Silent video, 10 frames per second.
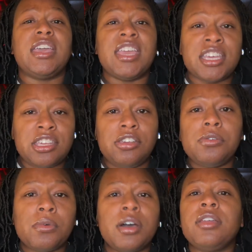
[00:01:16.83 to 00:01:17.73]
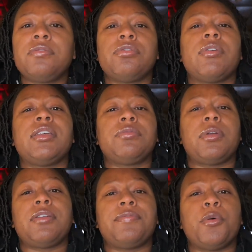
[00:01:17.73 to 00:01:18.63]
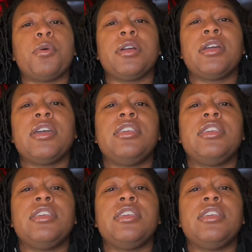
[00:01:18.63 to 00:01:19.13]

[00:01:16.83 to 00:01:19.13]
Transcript: In Q1 of 2024,